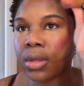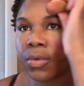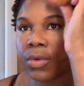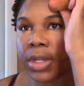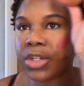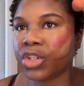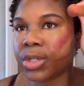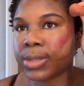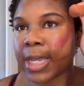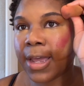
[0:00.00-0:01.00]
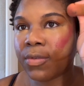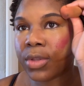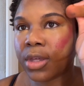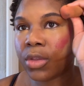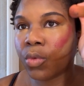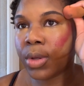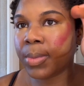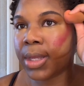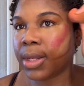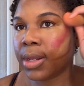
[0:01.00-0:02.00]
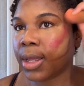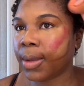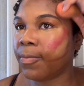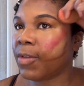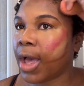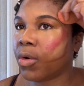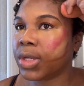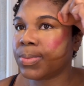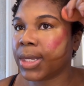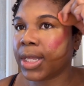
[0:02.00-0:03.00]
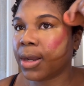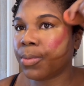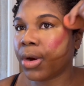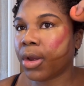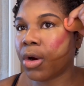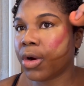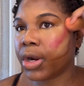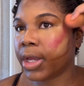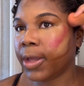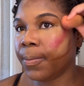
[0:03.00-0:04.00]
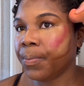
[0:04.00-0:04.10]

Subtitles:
relationships I have with other women. I always made that a priority.